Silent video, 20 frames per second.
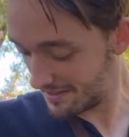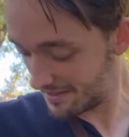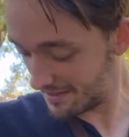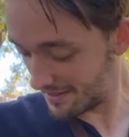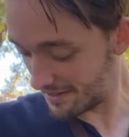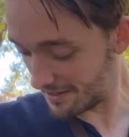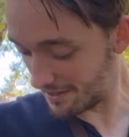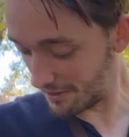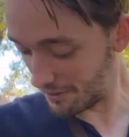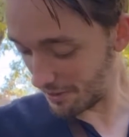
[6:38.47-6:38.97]
I
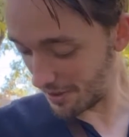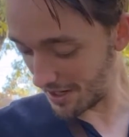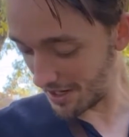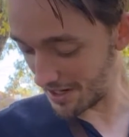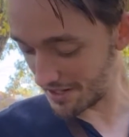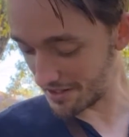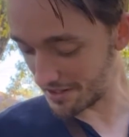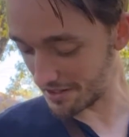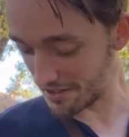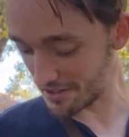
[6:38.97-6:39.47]
don't know why
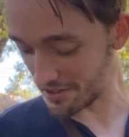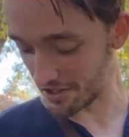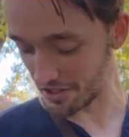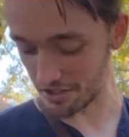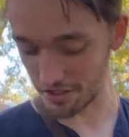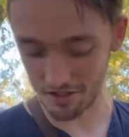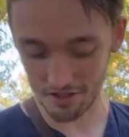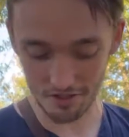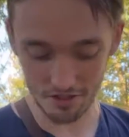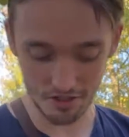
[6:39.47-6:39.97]
I did this. I
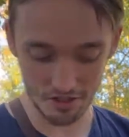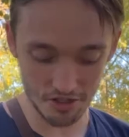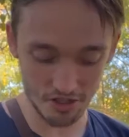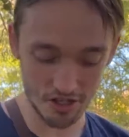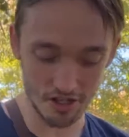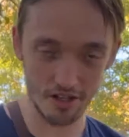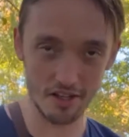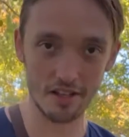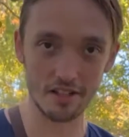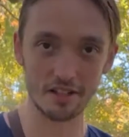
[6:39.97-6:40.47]
should have just
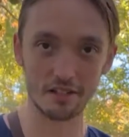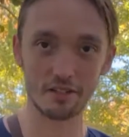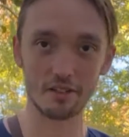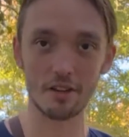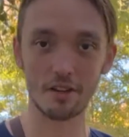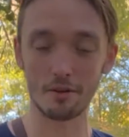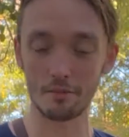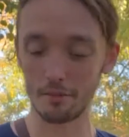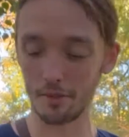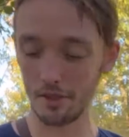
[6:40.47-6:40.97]
shot naked
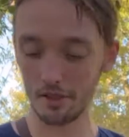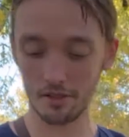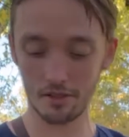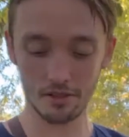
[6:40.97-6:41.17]
dumb.